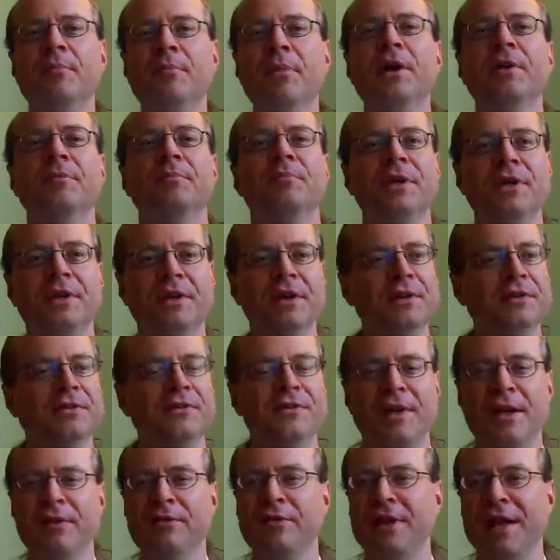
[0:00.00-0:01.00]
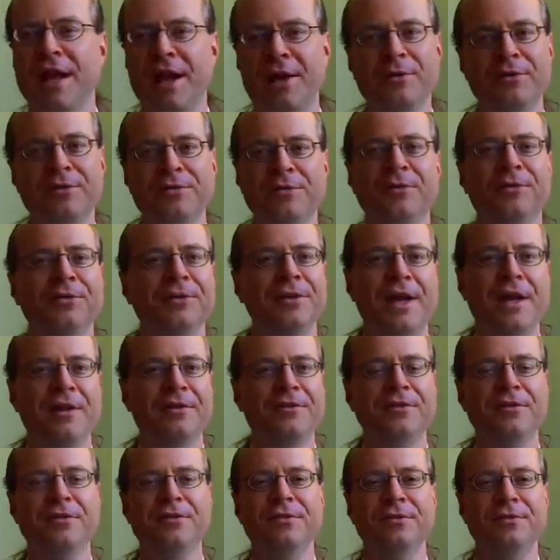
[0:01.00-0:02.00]
But because every household
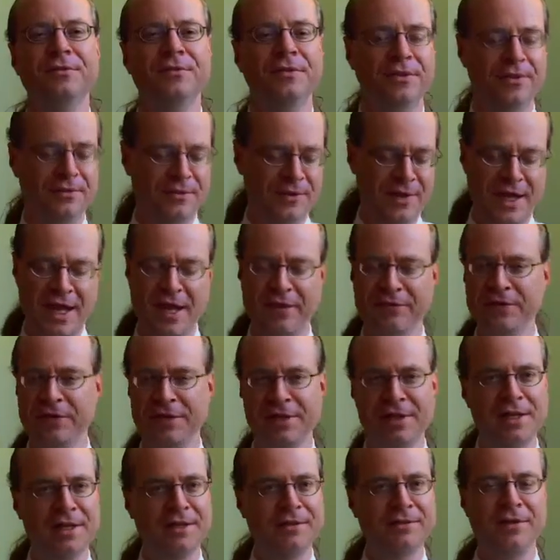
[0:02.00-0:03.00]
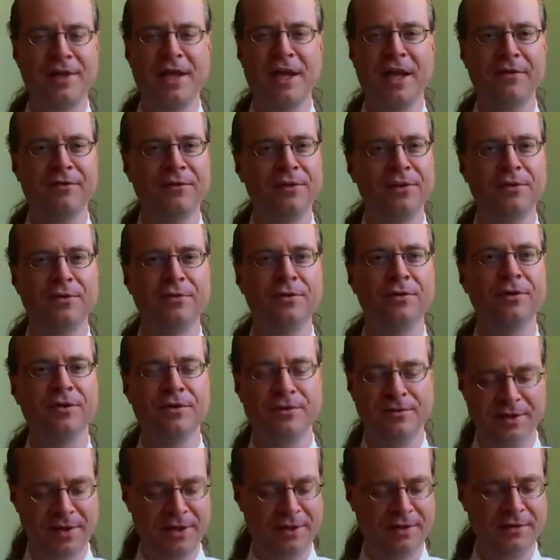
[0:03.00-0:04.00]
has to do, they have to eat, they have to
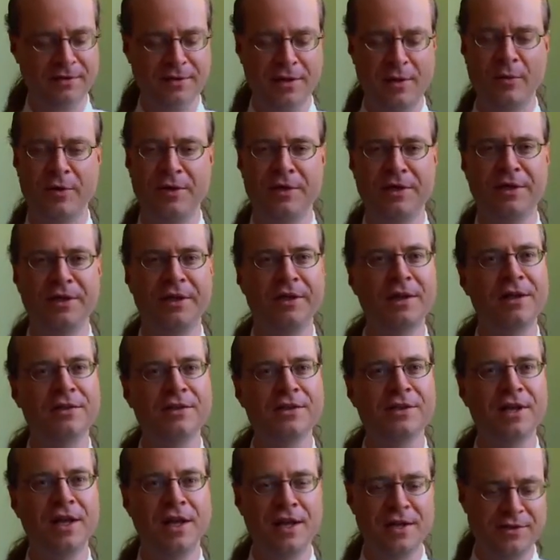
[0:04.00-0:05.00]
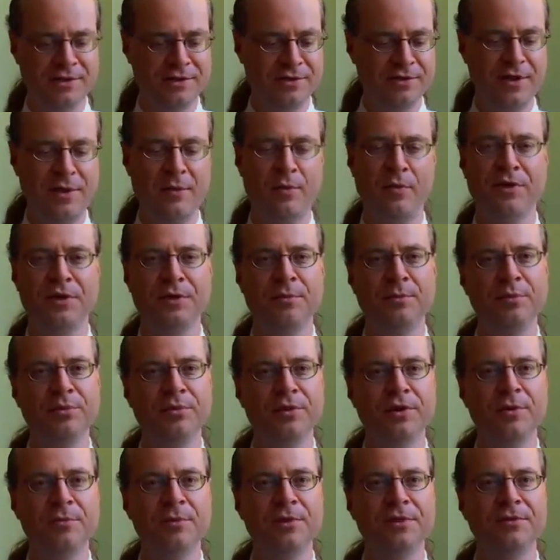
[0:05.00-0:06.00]
cook, they want to get an education, they want
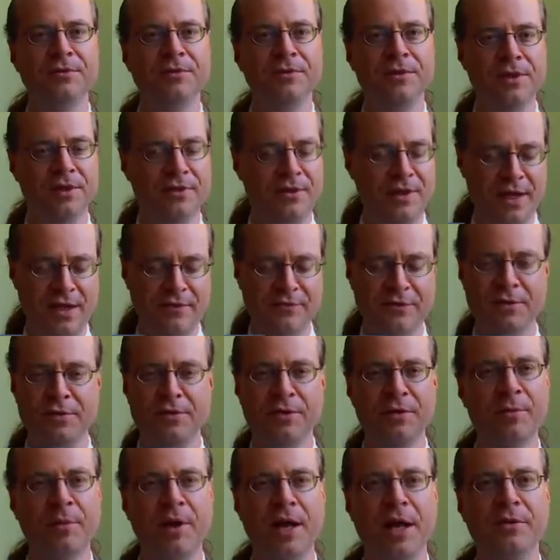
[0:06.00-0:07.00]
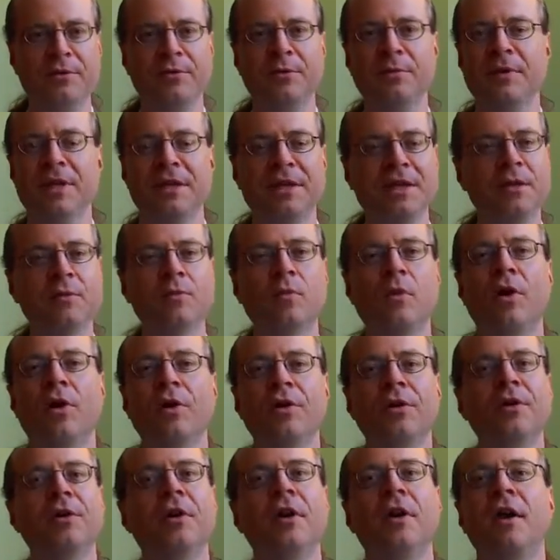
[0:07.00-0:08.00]
employment, they have to go to the bathroom, they need
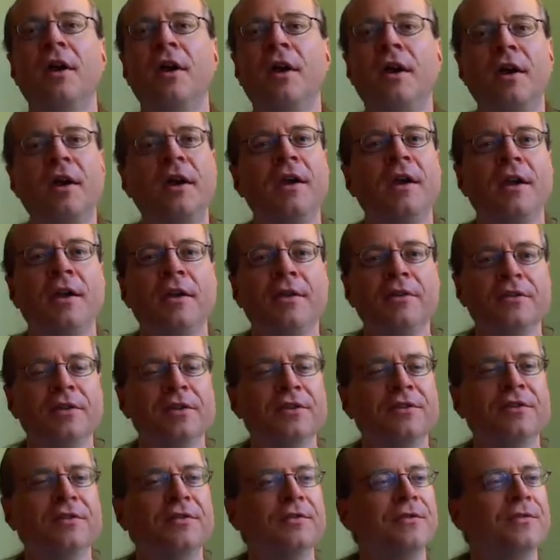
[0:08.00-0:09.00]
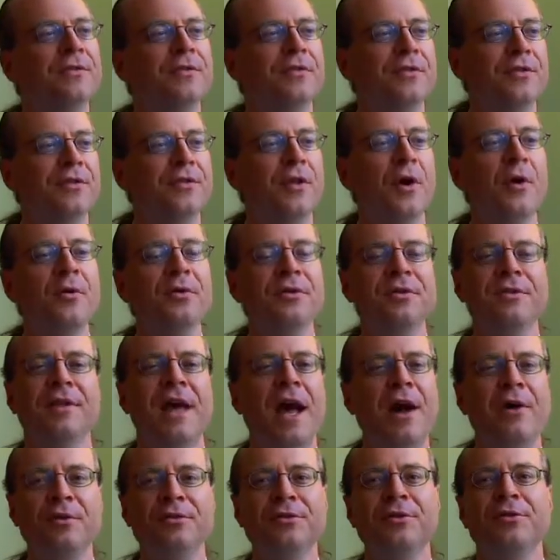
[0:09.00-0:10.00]
water. Since those
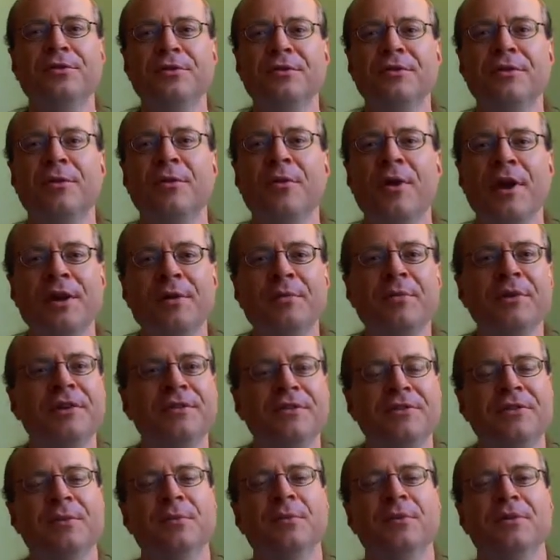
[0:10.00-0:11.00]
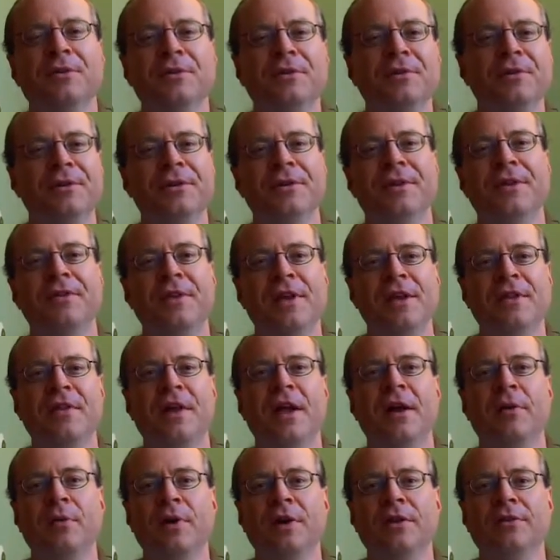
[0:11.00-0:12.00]
households are incredibly similar in
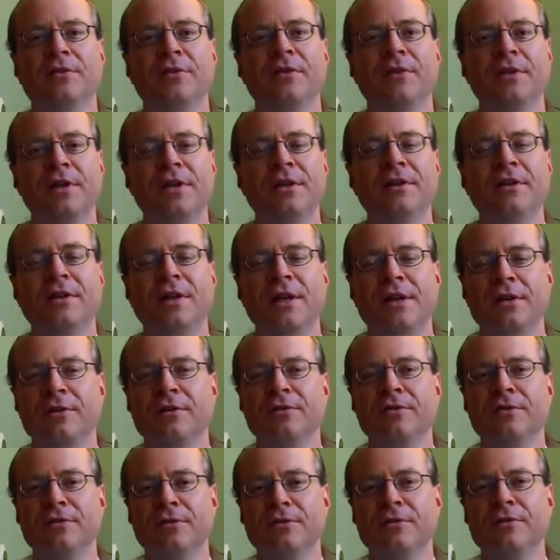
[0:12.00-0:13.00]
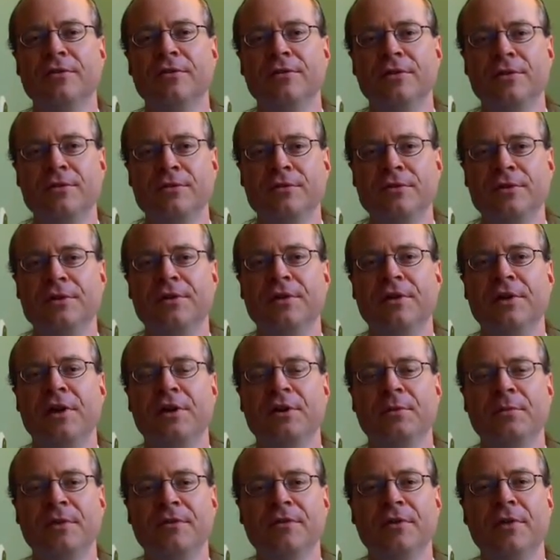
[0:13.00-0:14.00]
that way, so the indicators usually turn
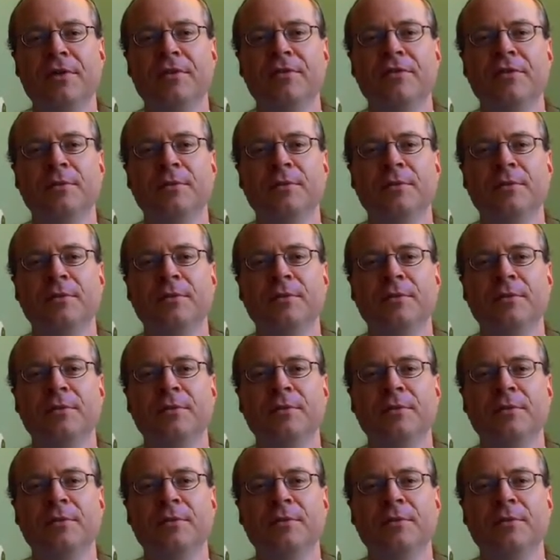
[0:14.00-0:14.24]
out to be very